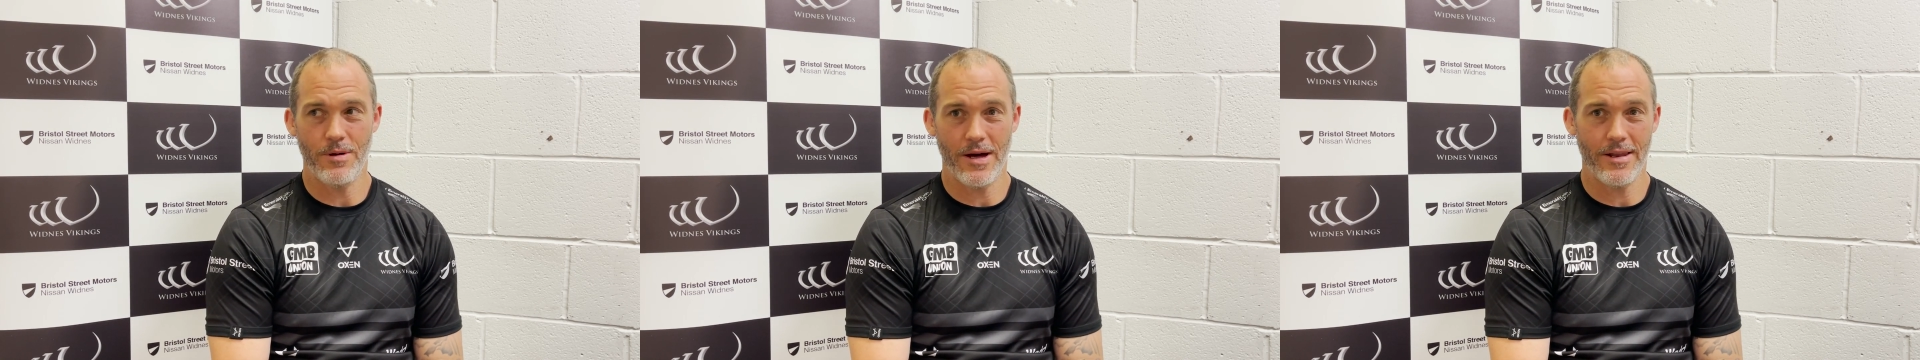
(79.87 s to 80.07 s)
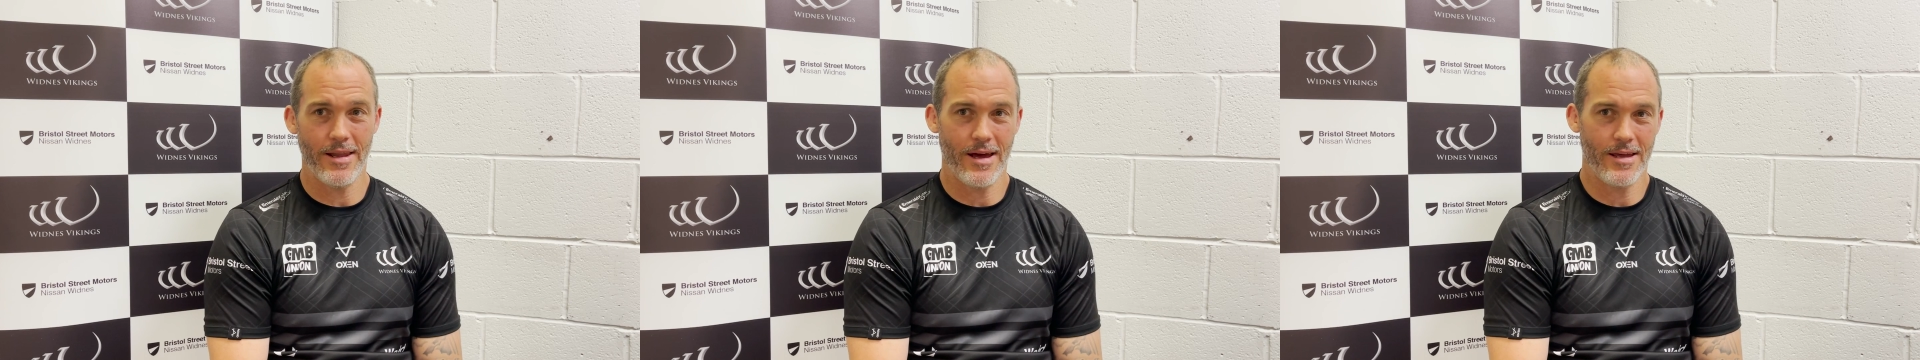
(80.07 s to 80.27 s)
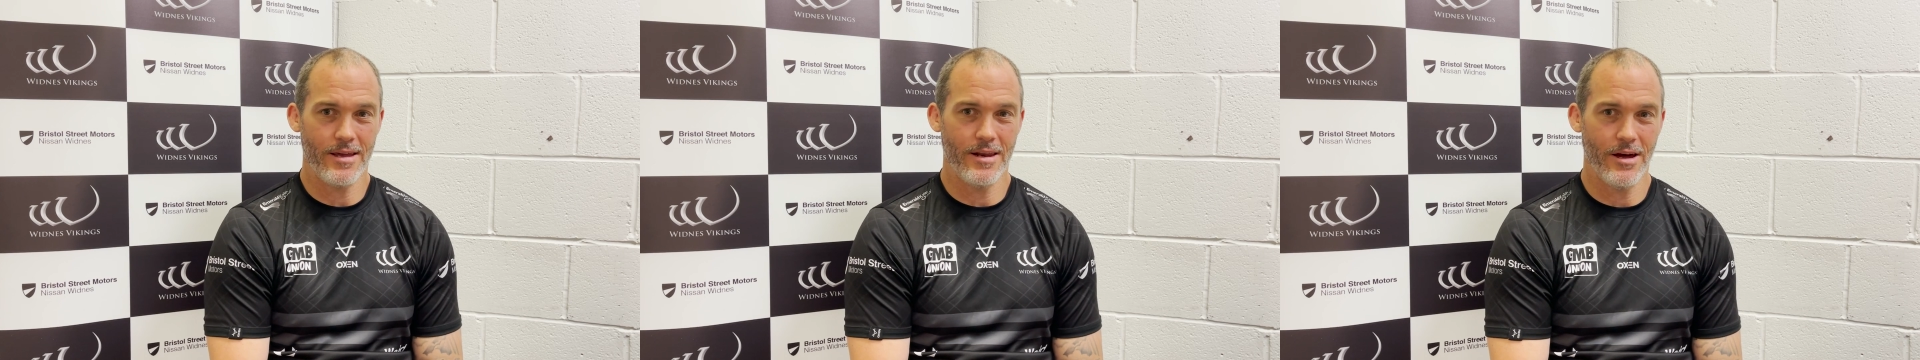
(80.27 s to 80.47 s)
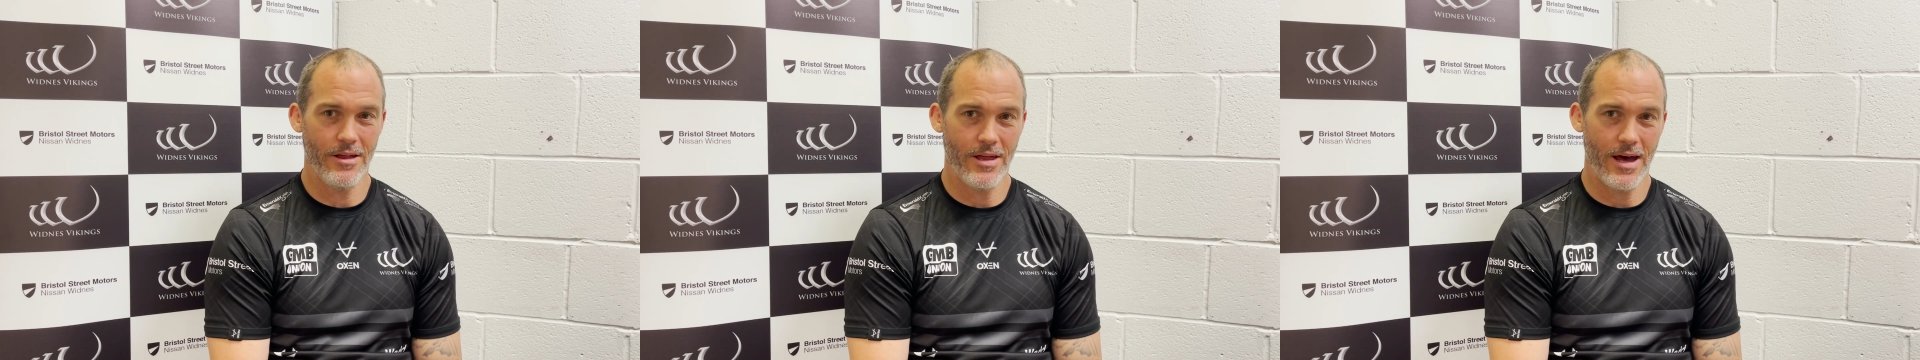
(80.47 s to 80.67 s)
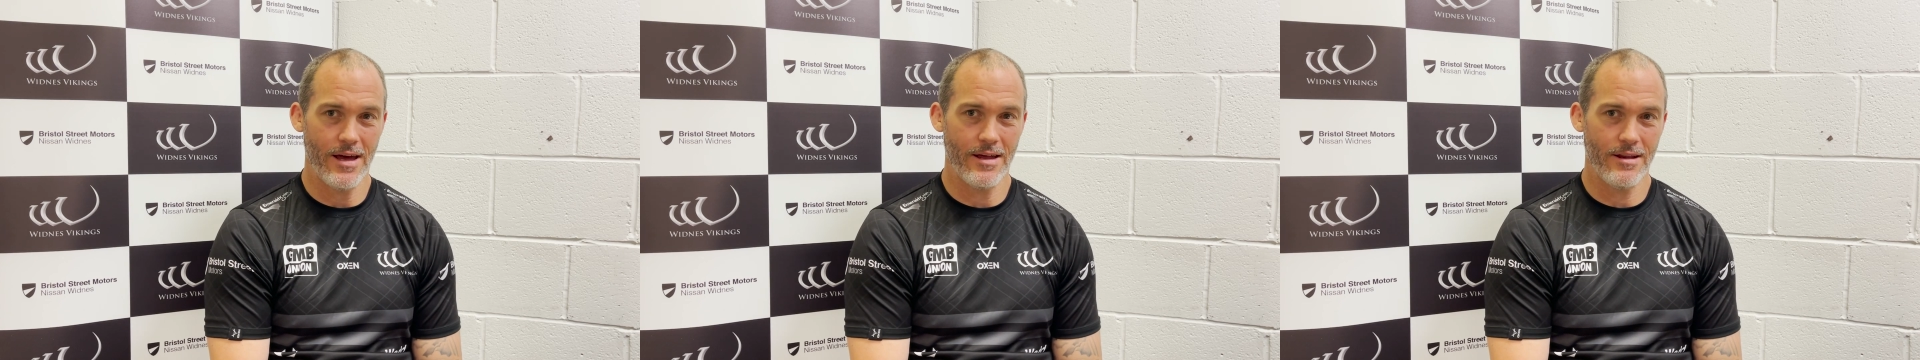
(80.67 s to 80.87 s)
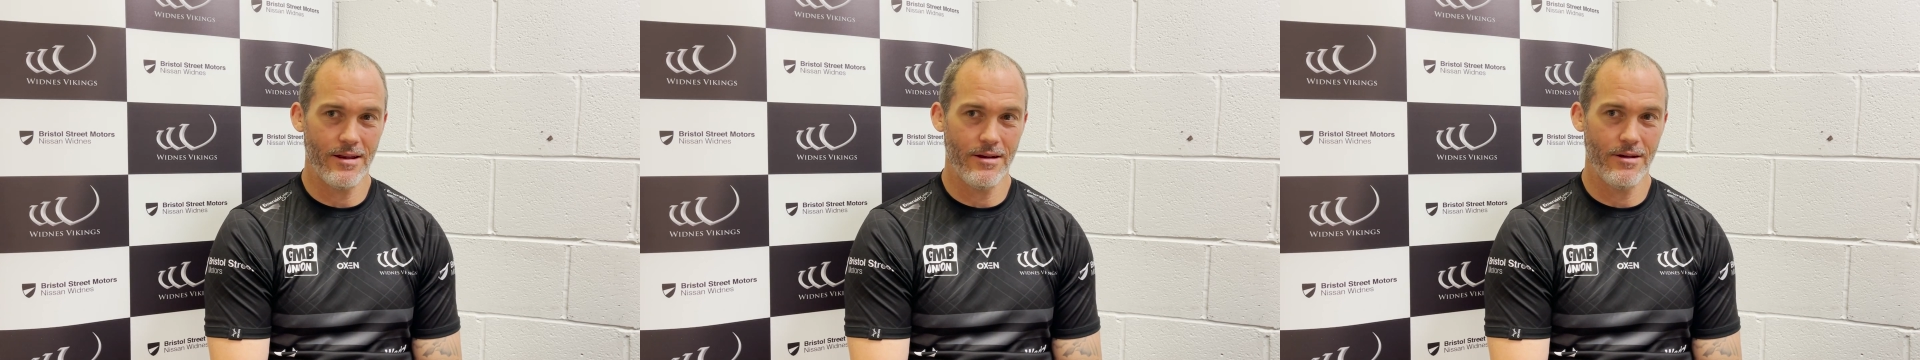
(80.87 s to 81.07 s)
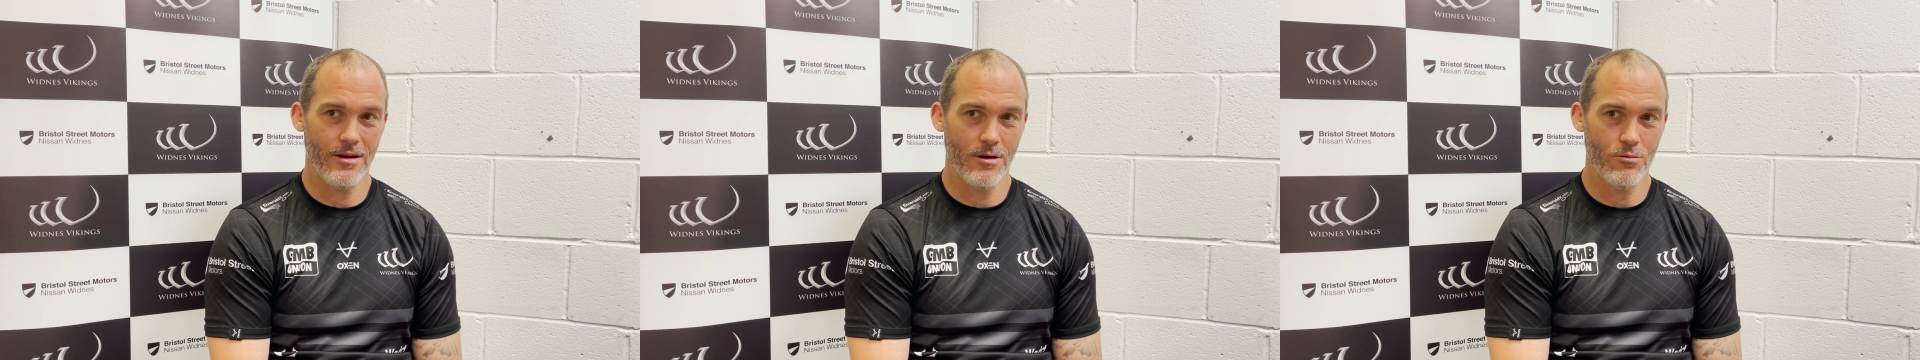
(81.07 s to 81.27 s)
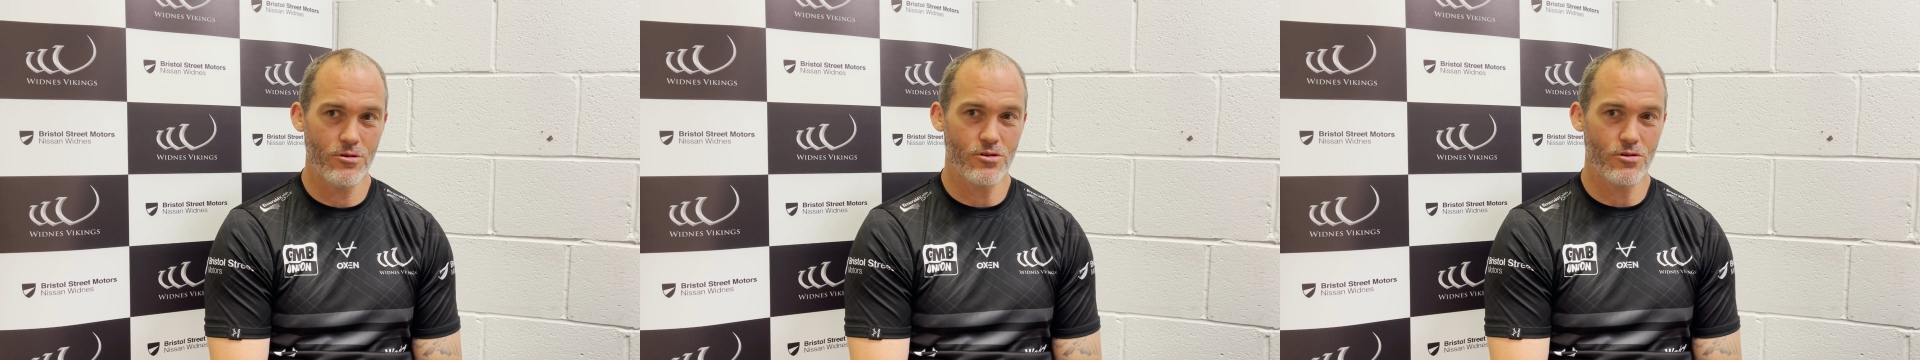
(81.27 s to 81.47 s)
But that
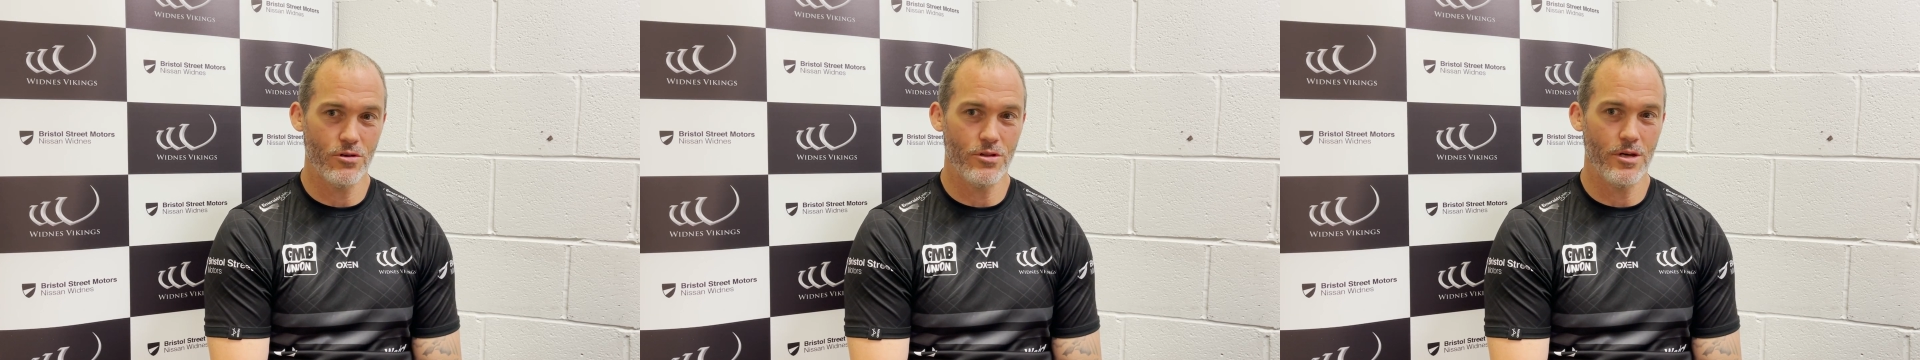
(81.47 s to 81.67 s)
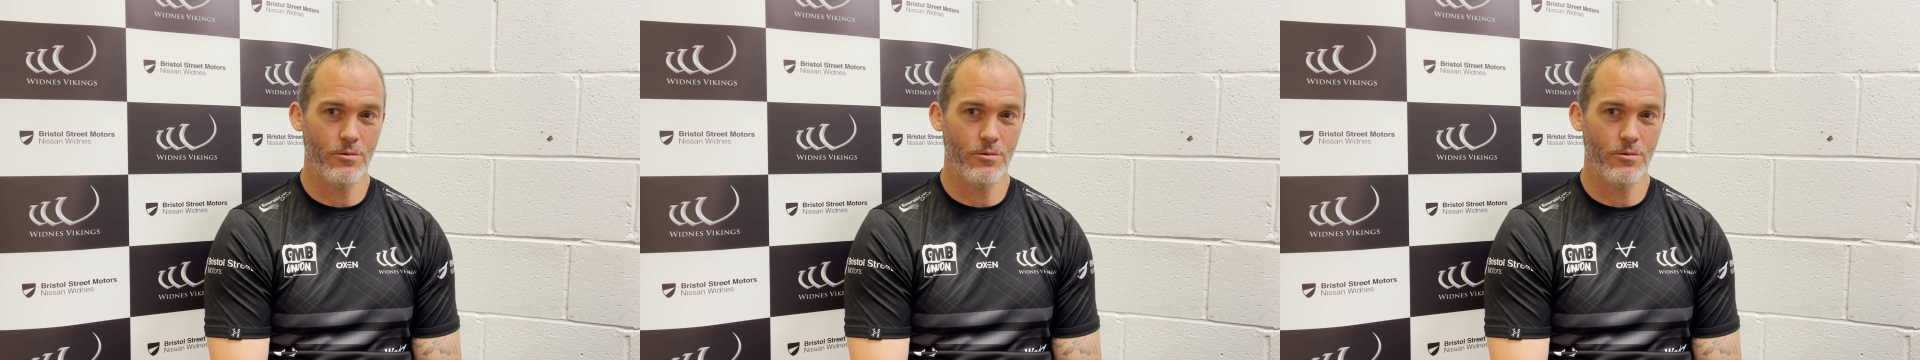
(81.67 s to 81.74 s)
it was good